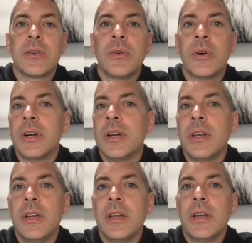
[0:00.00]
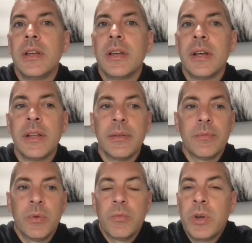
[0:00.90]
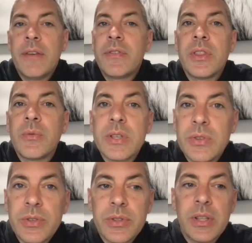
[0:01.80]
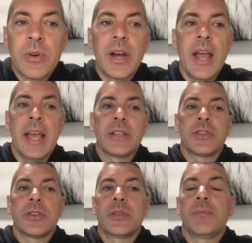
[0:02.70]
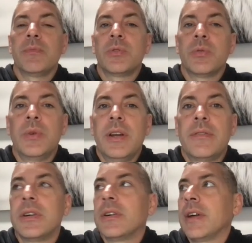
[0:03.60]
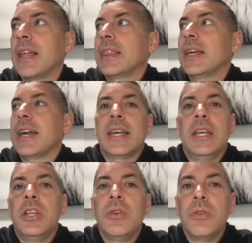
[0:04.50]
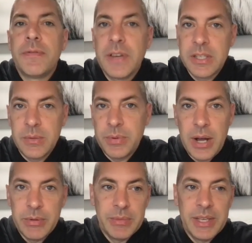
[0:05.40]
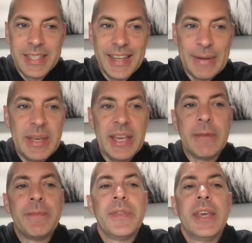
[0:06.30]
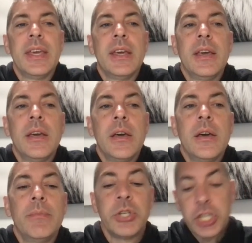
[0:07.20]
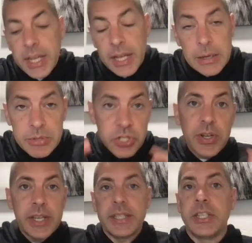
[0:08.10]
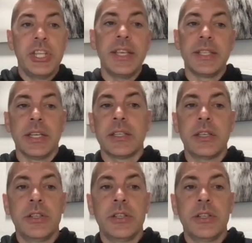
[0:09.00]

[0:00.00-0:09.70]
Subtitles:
Or whatever the result or answer to whatever I think I can do to fix the problem is gonna be. But she comes straight to Jesus.